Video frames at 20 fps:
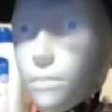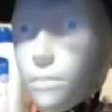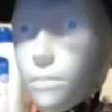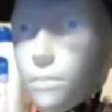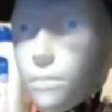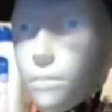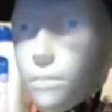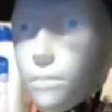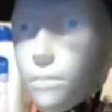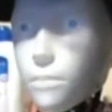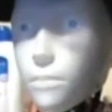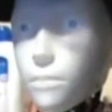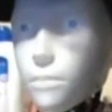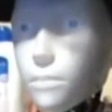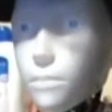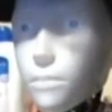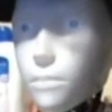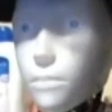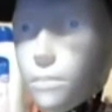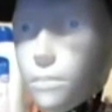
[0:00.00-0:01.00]

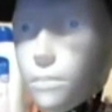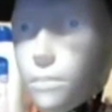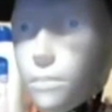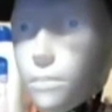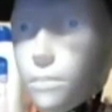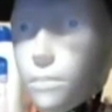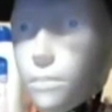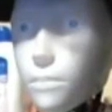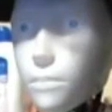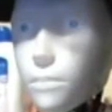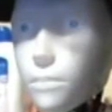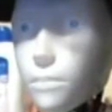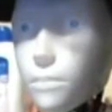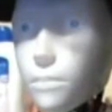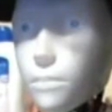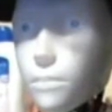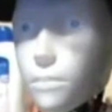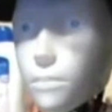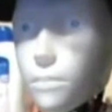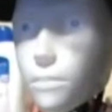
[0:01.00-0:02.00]

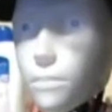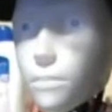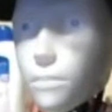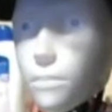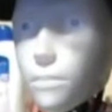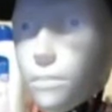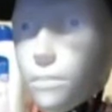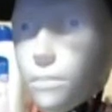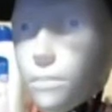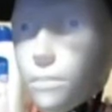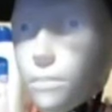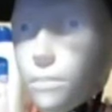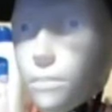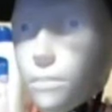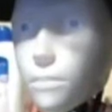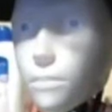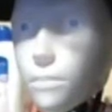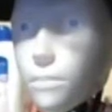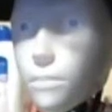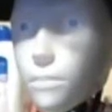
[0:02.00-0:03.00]

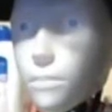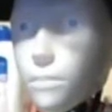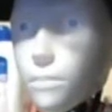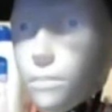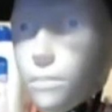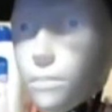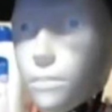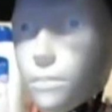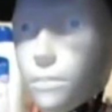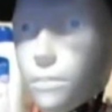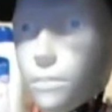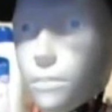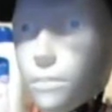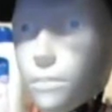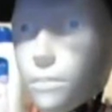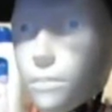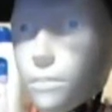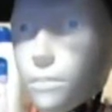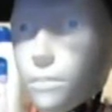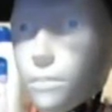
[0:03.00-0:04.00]

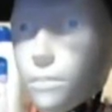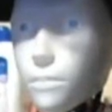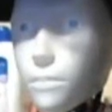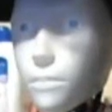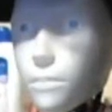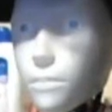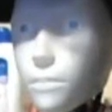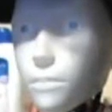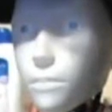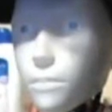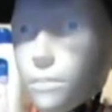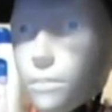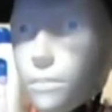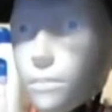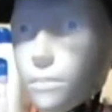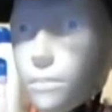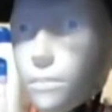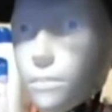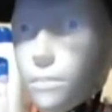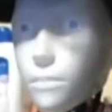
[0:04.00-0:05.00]

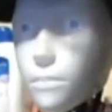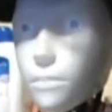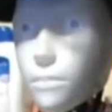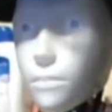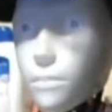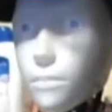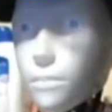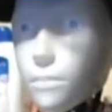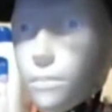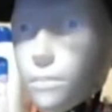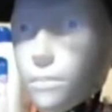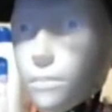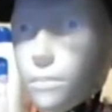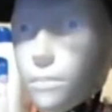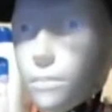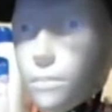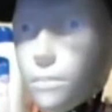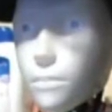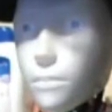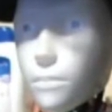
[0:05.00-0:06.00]

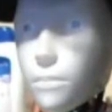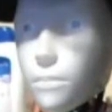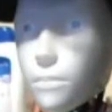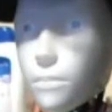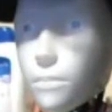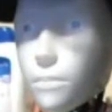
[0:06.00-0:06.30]
No words are spoken by the person on screen.